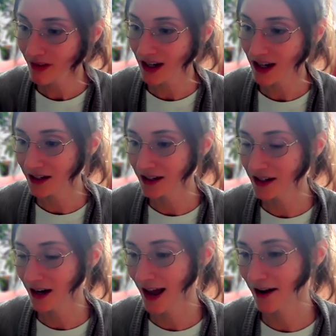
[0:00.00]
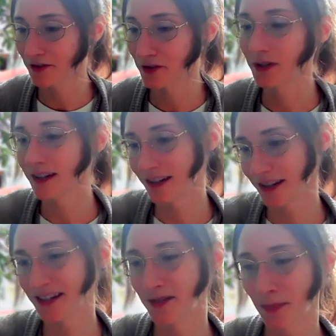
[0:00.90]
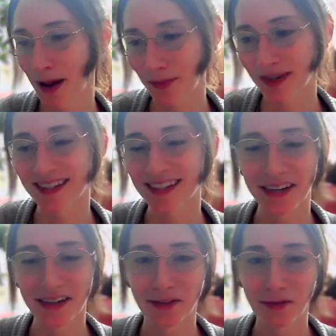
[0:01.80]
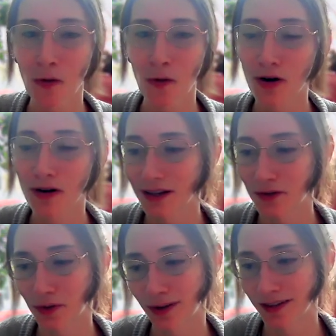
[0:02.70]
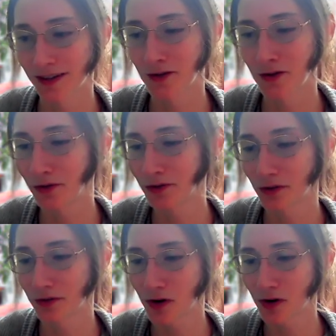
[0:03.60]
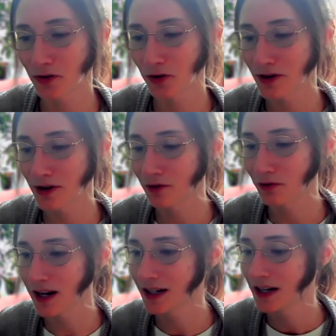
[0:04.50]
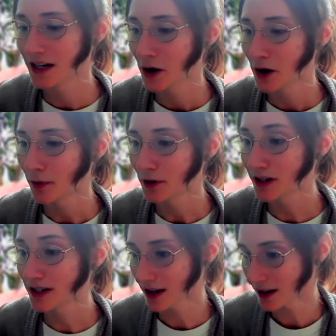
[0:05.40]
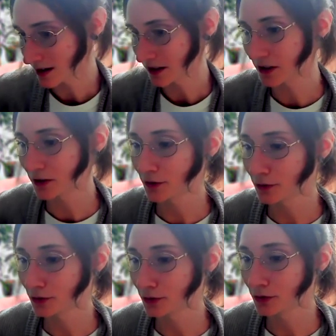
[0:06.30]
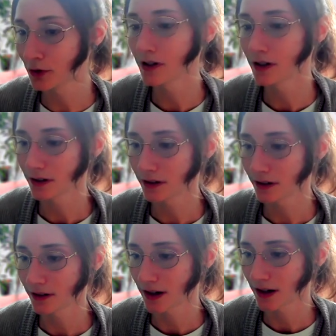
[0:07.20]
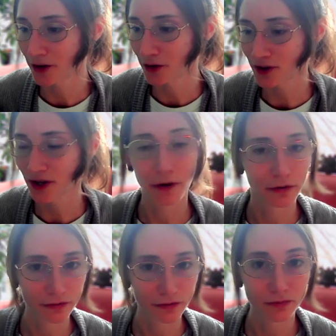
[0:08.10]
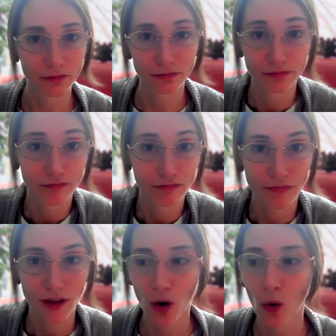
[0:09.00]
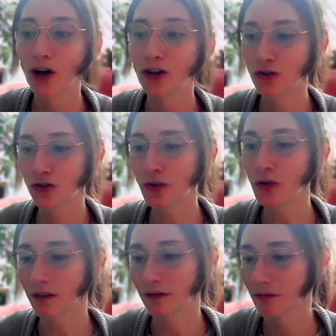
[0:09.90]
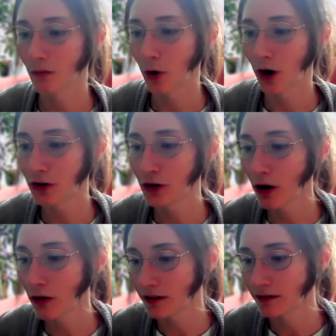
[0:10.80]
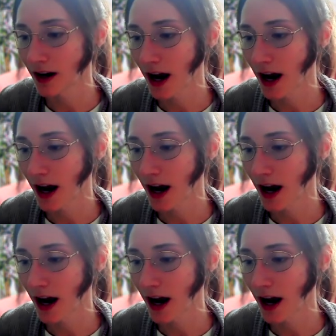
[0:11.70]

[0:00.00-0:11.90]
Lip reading: And I haven't really, this map is a work thing, so it's new, so of course it's going to be in the red. But you can tell here, you look at yourself, what you're doing, where you're going,